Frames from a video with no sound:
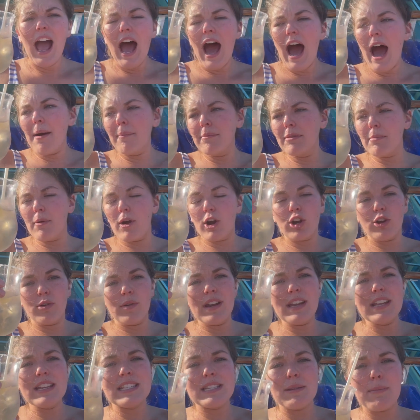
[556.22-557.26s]
The
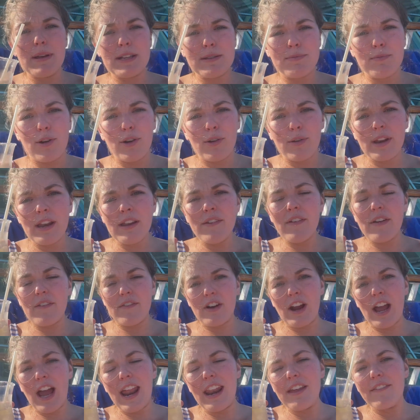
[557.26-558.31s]
margarita is the best margarita I've ever
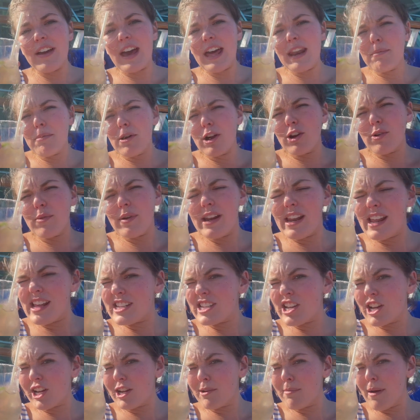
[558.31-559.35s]
had. I've had a margarita at
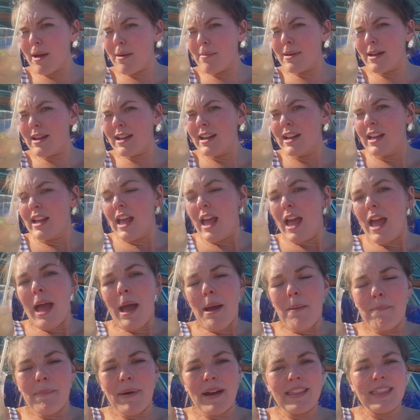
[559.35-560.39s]
Taco Mama,
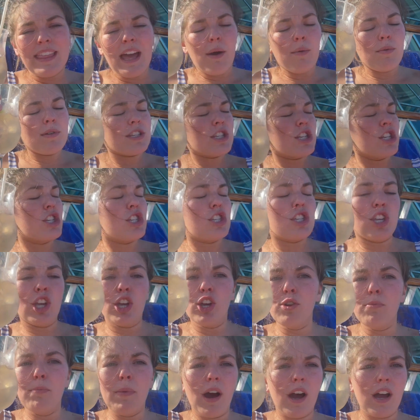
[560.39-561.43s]
but that was just
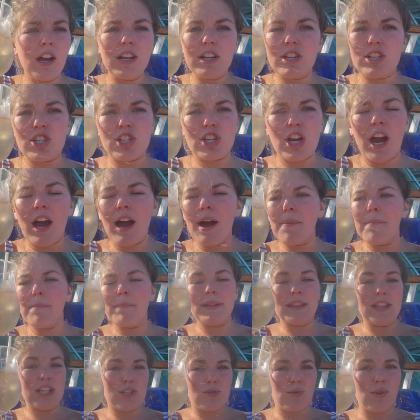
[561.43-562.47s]
too much. But
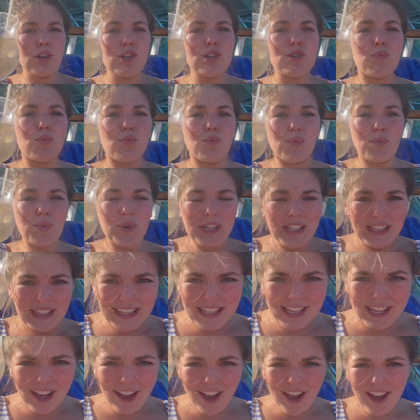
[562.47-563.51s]
this one is really
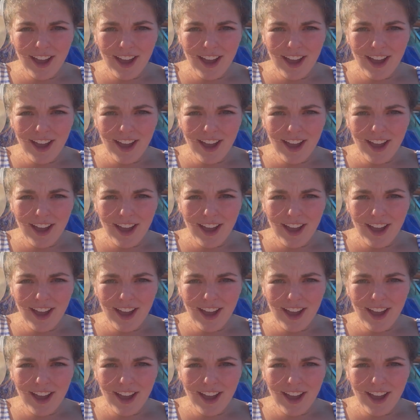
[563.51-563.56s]
good.